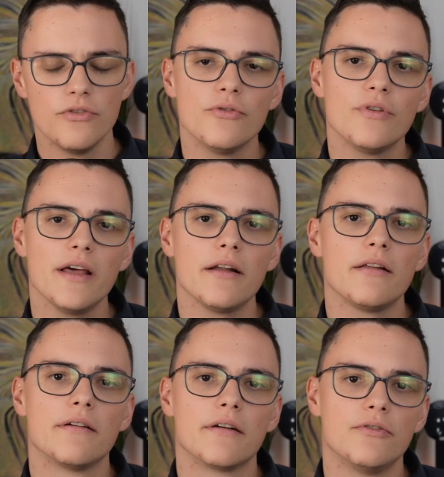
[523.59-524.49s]
You get
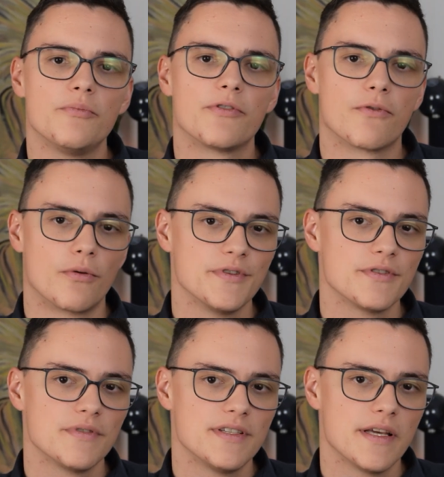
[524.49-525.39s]
a good
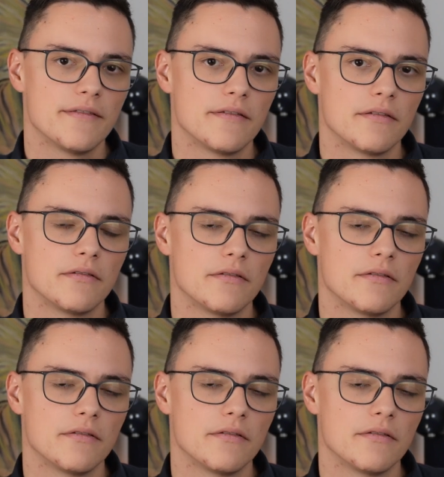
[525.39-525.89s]
performance with Zed.